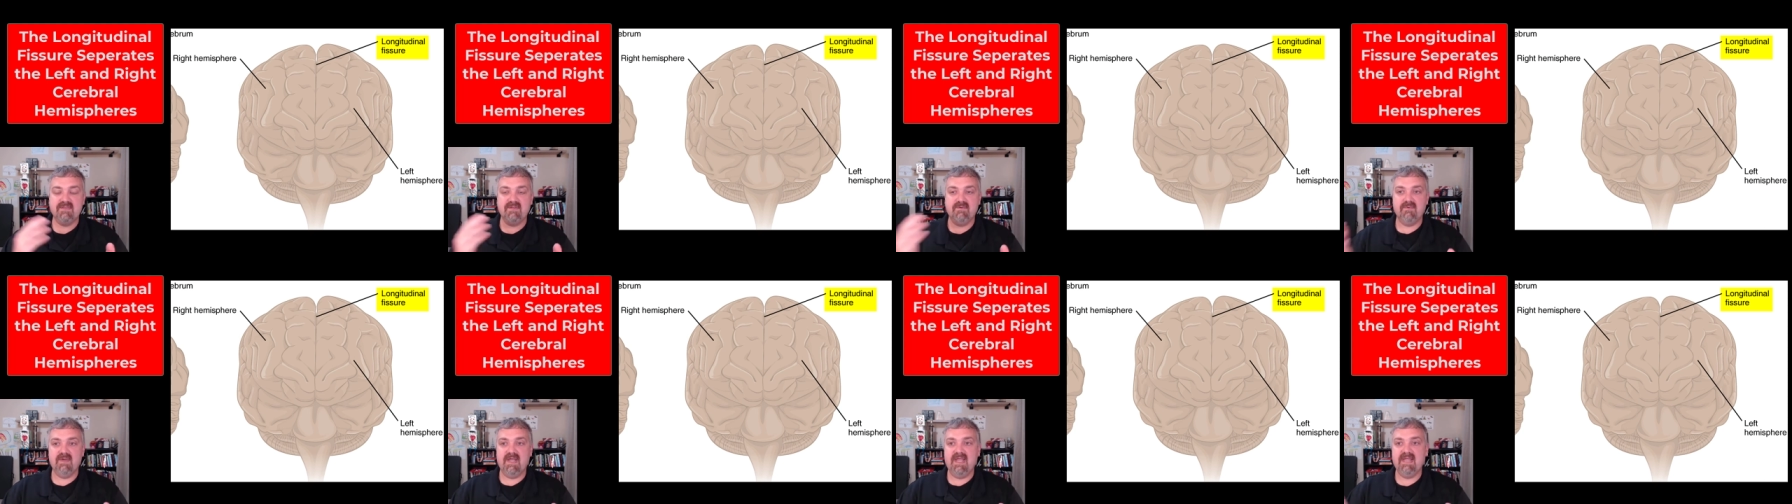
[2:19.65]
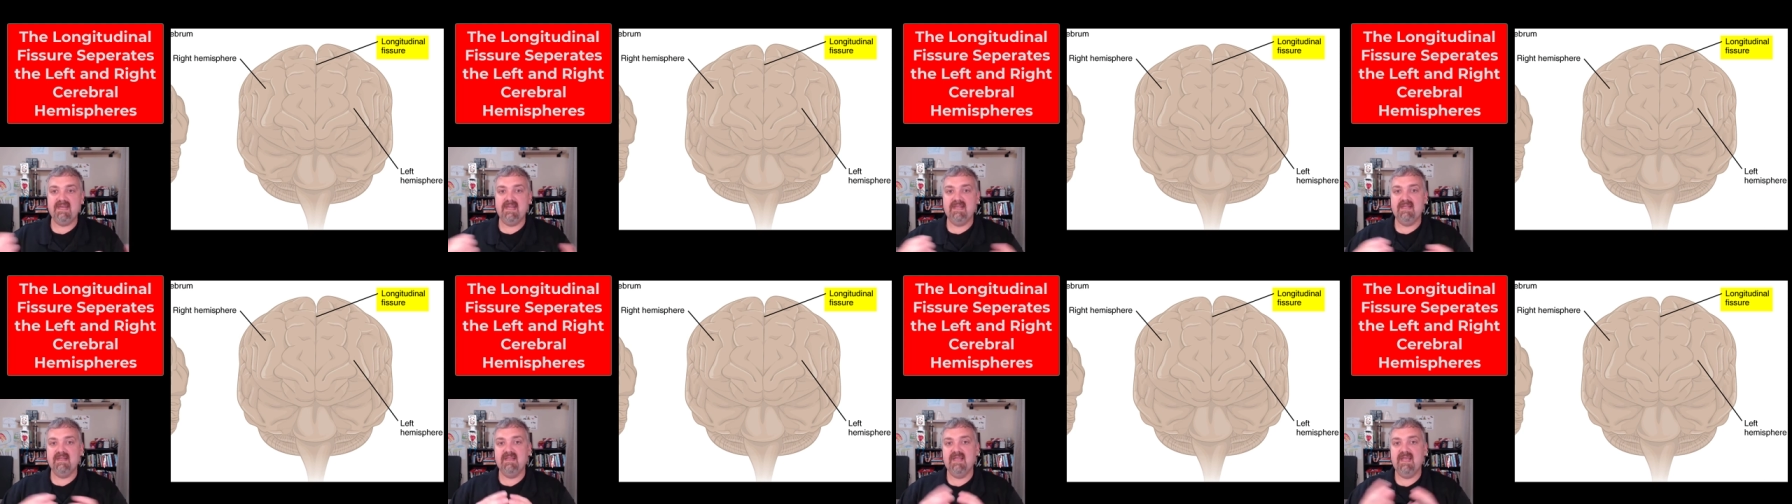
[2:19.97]
the
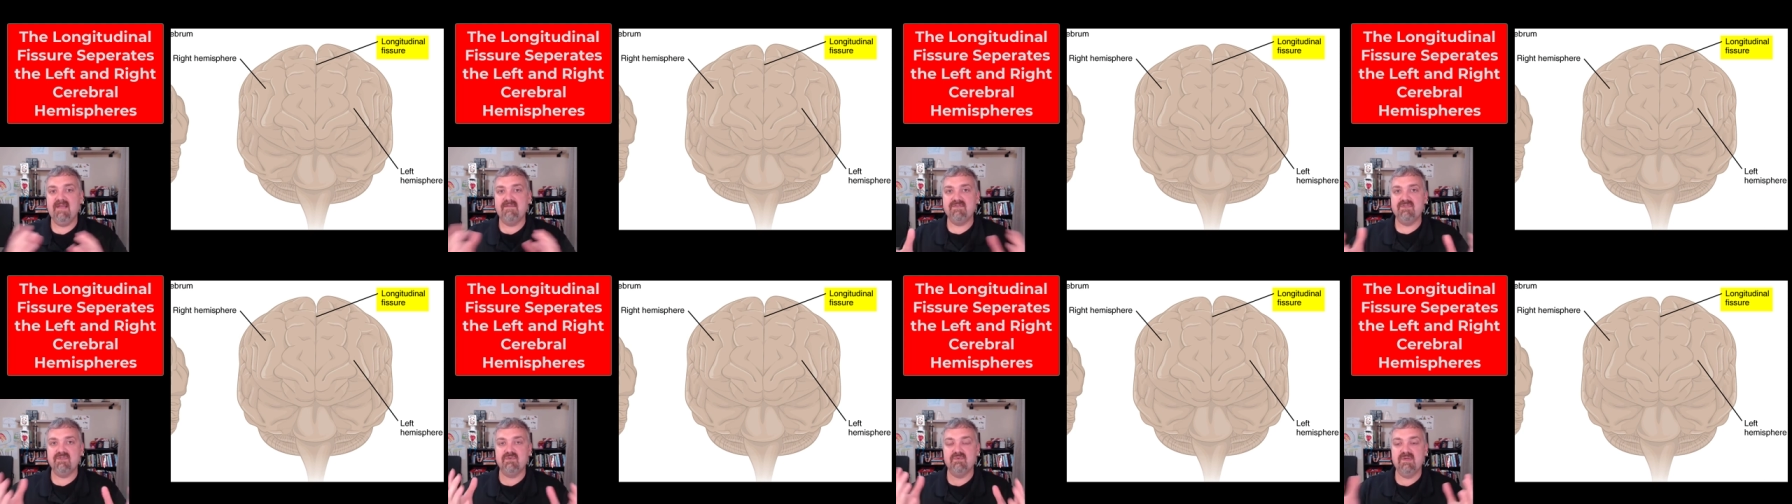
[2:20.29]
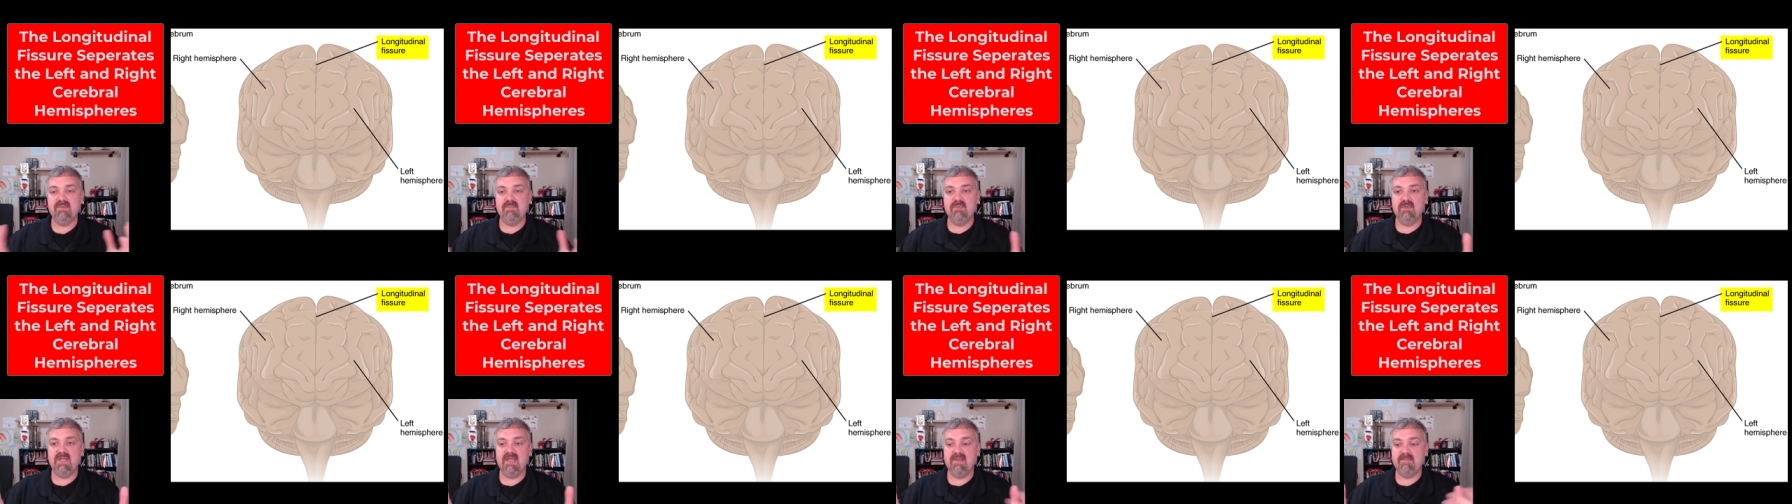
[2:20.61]
right and left
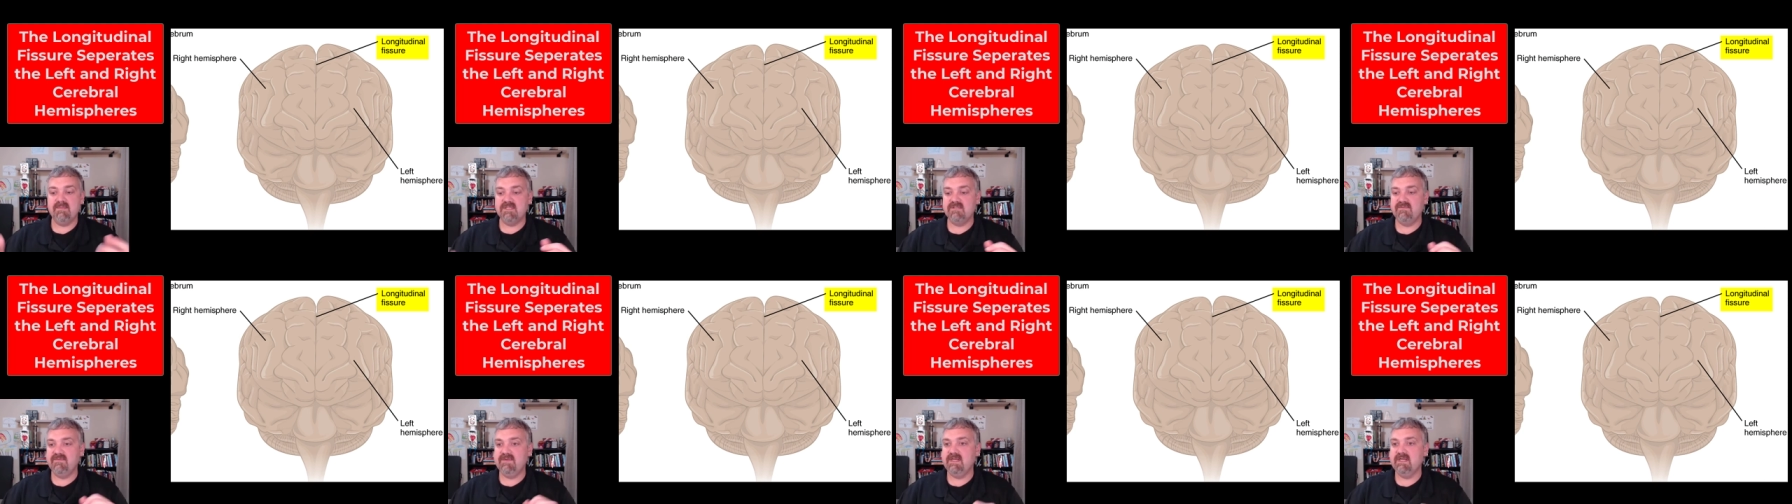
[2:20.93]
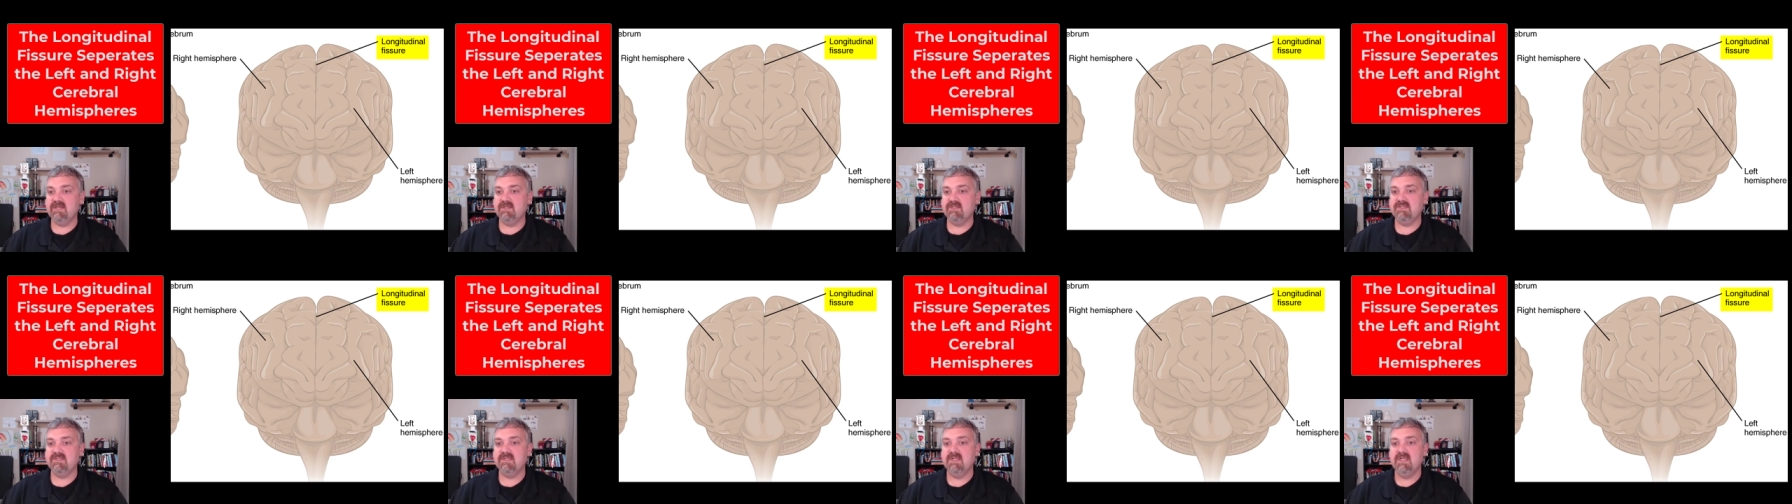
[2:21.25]
cerebral
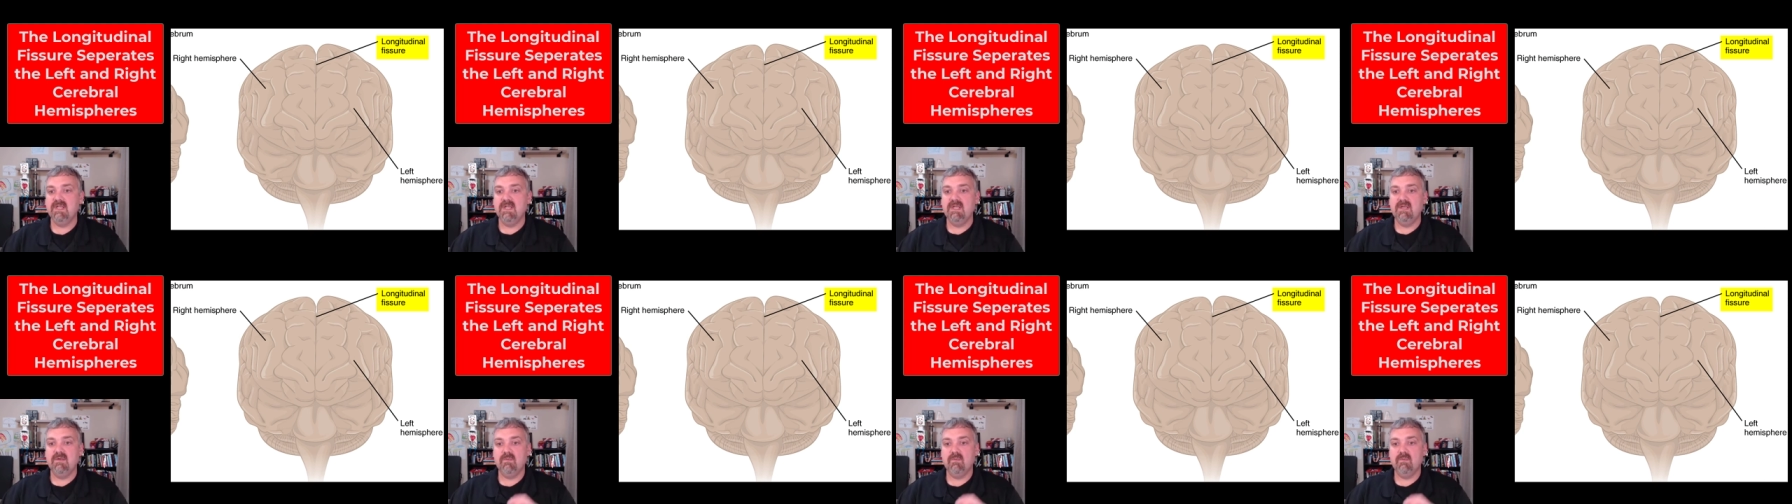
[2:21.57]
hemispheres.